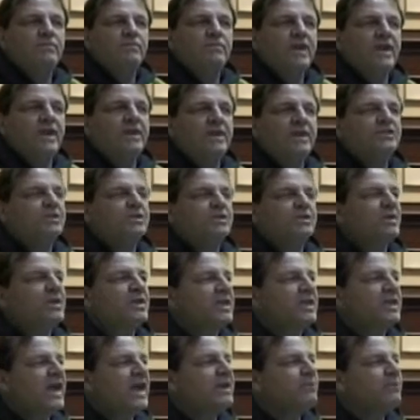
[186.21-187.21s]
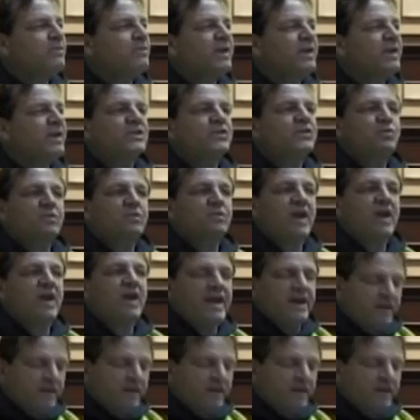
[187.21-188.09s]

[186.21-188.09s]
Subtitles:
And it's a pathetic place we're at.